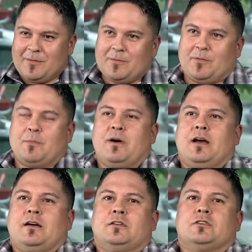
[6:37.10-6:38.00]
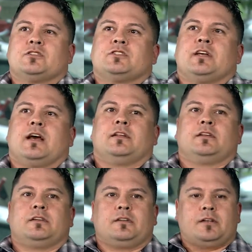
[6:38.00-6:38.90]
From my
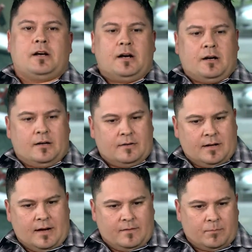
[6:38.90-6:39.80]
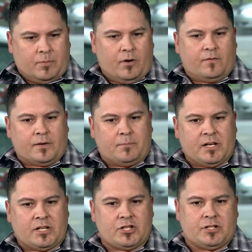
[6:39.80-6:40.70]
understanding, uh, having perfect
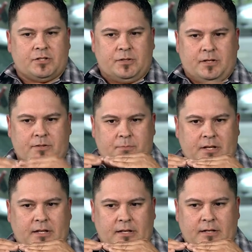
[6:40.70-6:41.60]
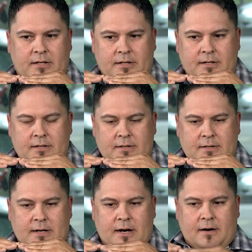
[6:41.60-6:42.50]
pitch is, is being...
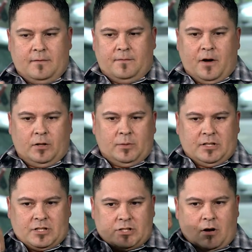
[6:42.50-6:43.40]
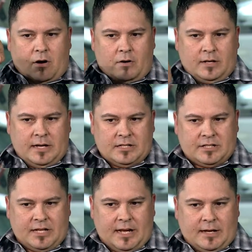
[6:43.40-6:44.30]
Uh, following the song and
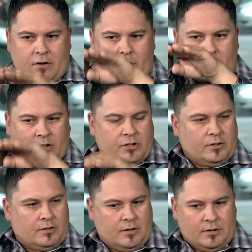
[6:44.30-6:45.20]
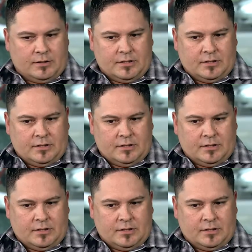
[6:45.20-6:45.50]
staying on on